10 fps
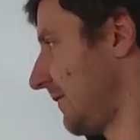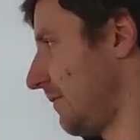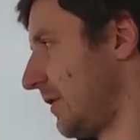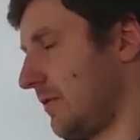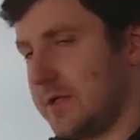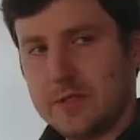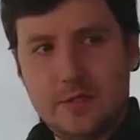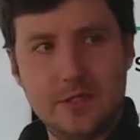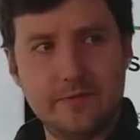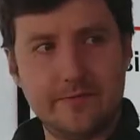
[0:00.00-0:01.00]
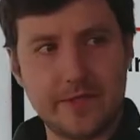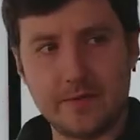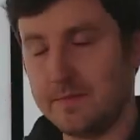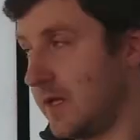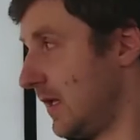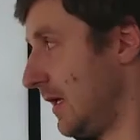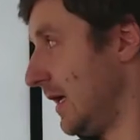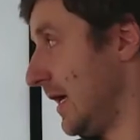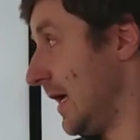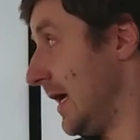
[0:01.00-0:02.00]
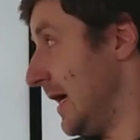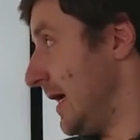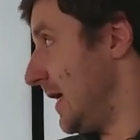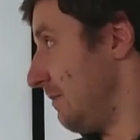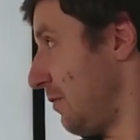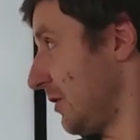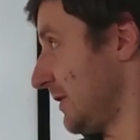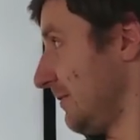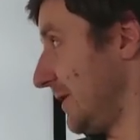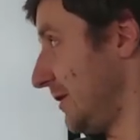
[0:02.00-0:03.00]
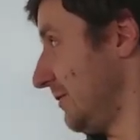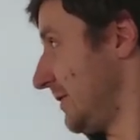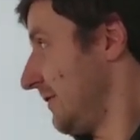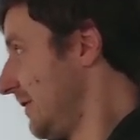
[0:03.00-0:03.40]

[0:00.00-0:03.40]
web request and deal with it. Important when using